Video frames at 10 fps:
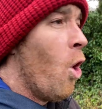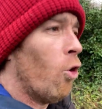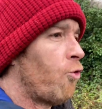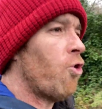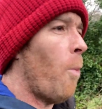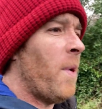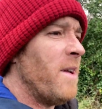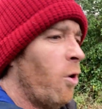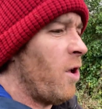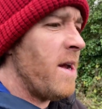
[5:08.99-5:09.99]
or drop
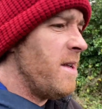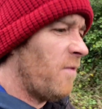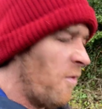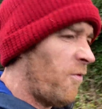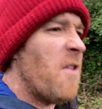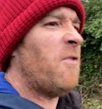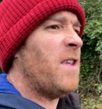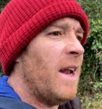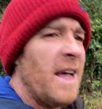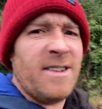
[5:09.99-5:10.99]
in on any of the
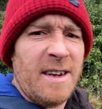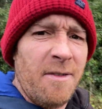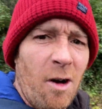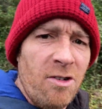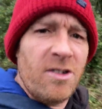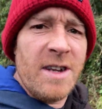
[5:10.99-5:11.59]
50 Alexa devices